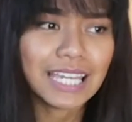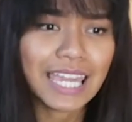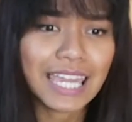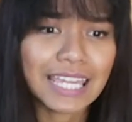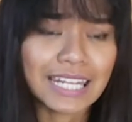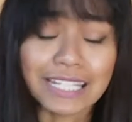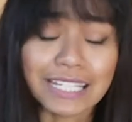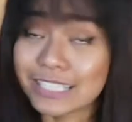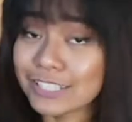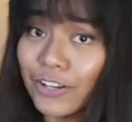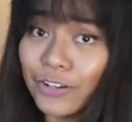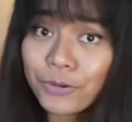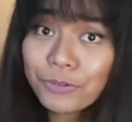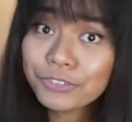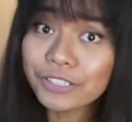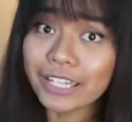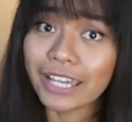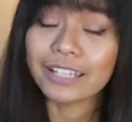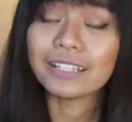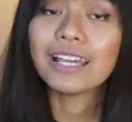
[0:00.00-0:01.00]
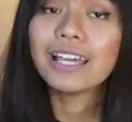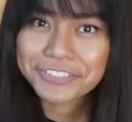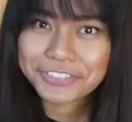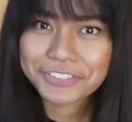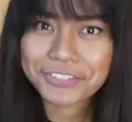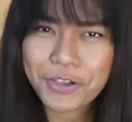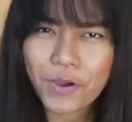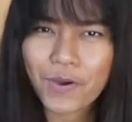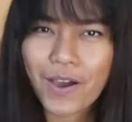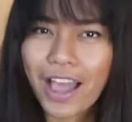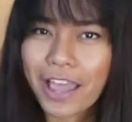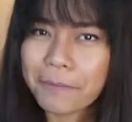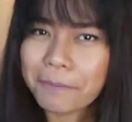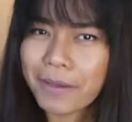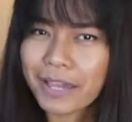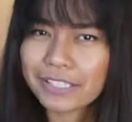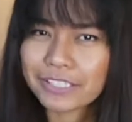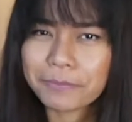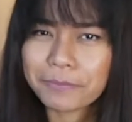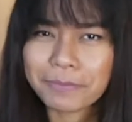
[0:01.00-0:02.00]
and it's not over yet, so I
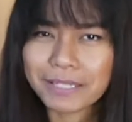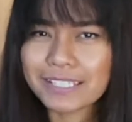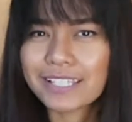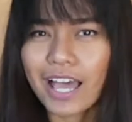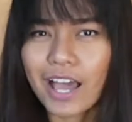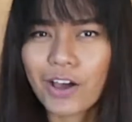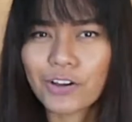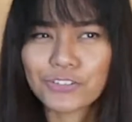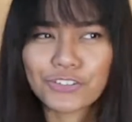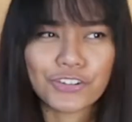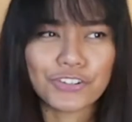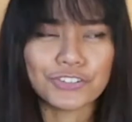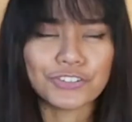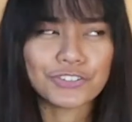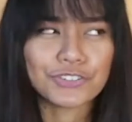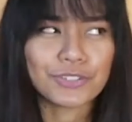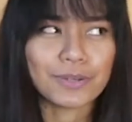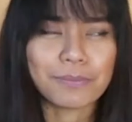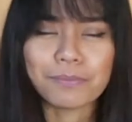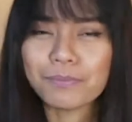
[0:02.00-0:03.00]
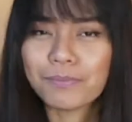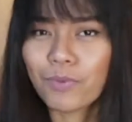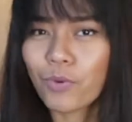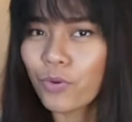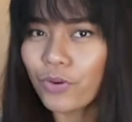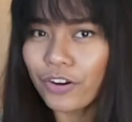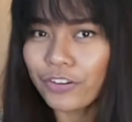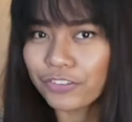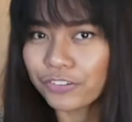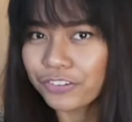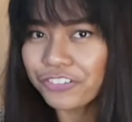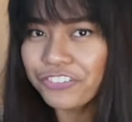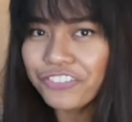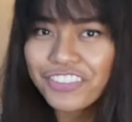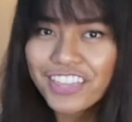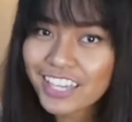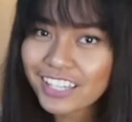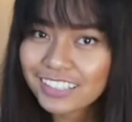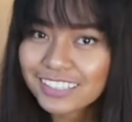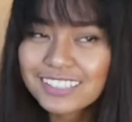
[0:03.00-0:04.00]
might miss out on some more other
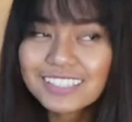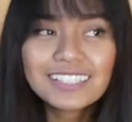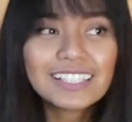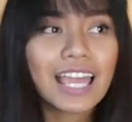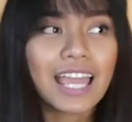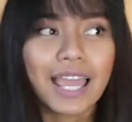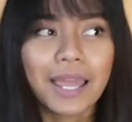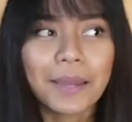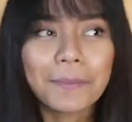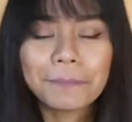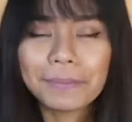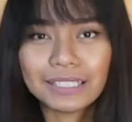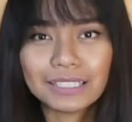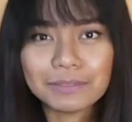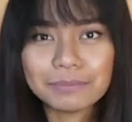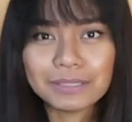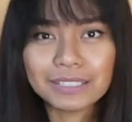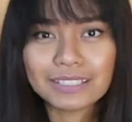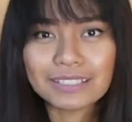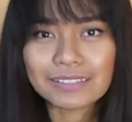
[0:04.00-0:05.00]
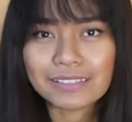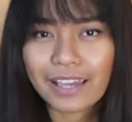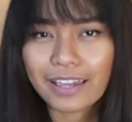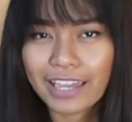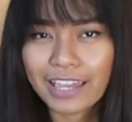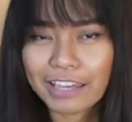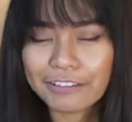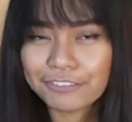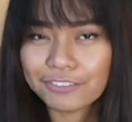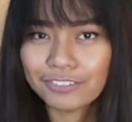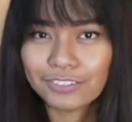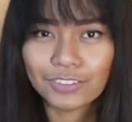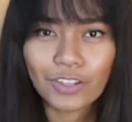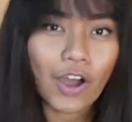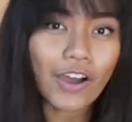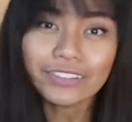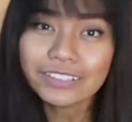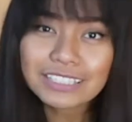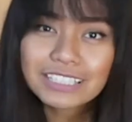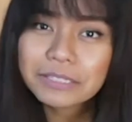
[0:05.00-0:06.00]
things, mainly because I have
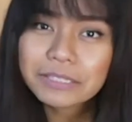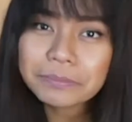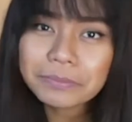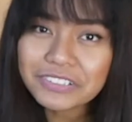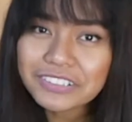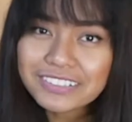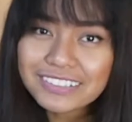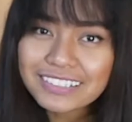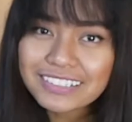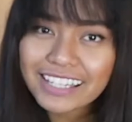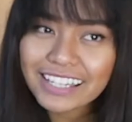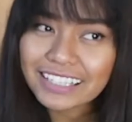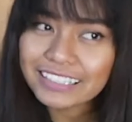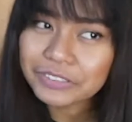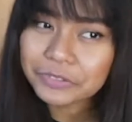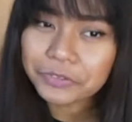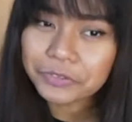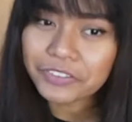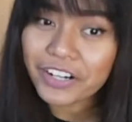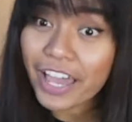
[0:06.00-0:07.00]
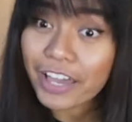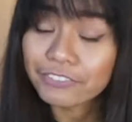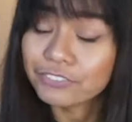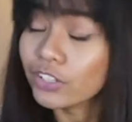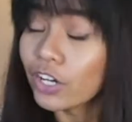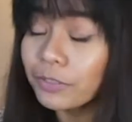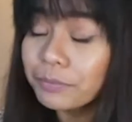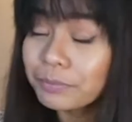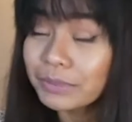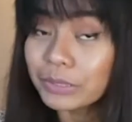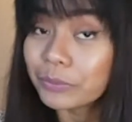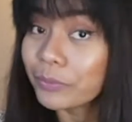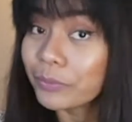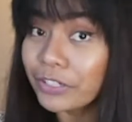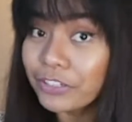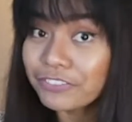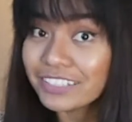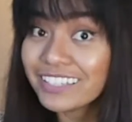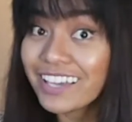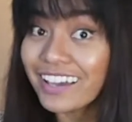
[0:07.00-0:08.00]
not experienced it yet or I have not been
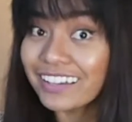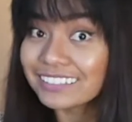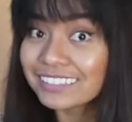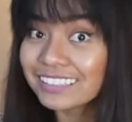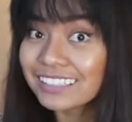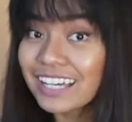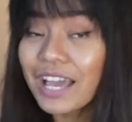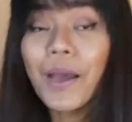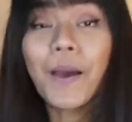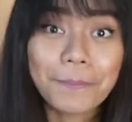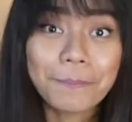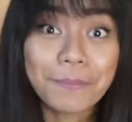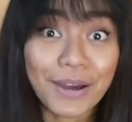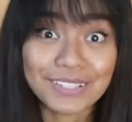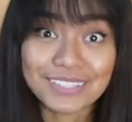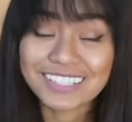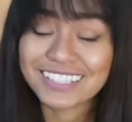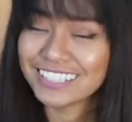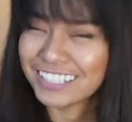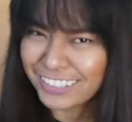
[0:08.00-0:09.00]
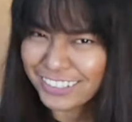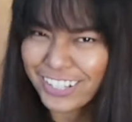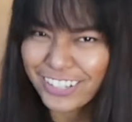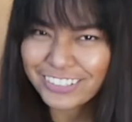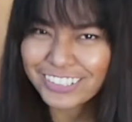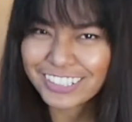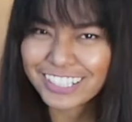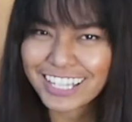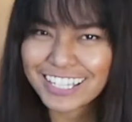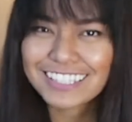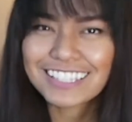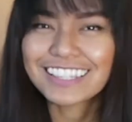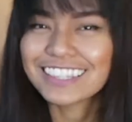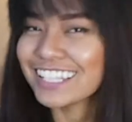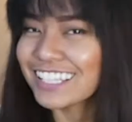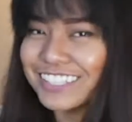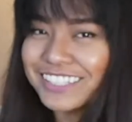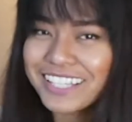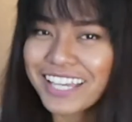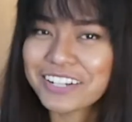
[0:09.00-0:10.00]
aware of it yet. But nonetheless,
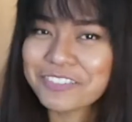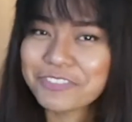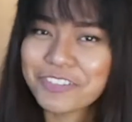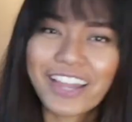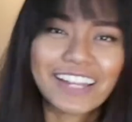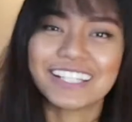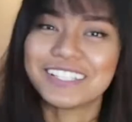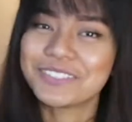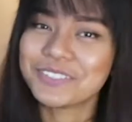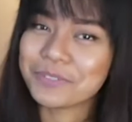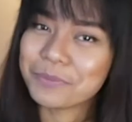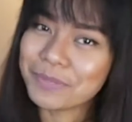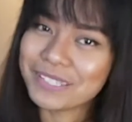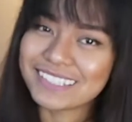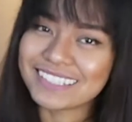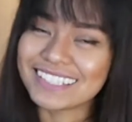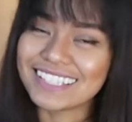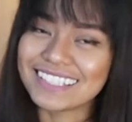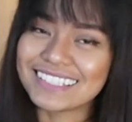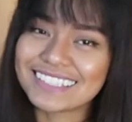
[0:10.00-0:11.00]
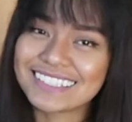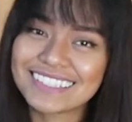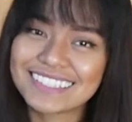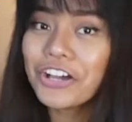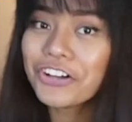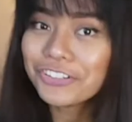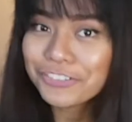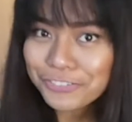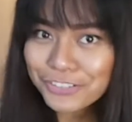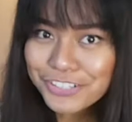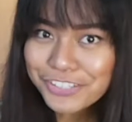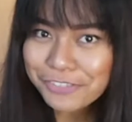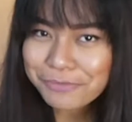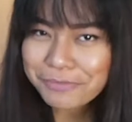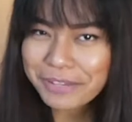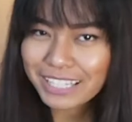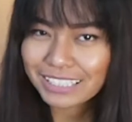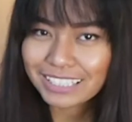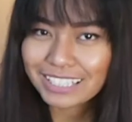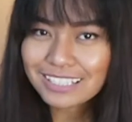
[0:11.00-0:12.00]
let's get right into the business. First on
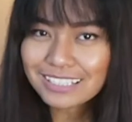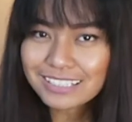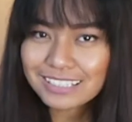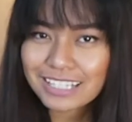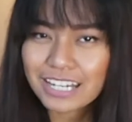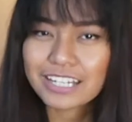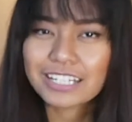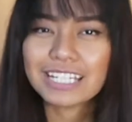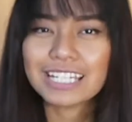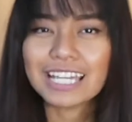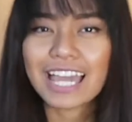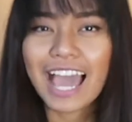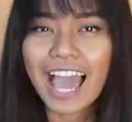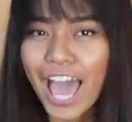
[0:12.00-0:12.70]
my list, the